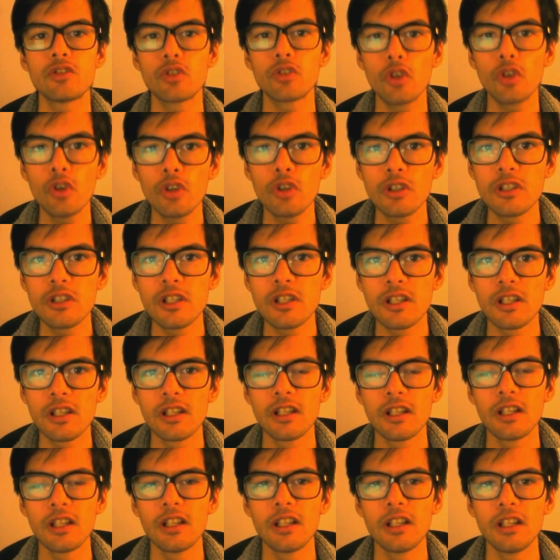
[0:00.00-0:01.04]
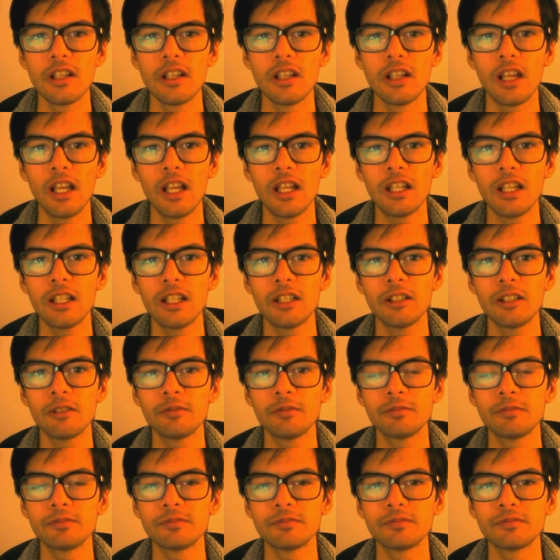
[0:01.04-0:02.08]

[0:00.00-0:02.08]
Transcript: good, that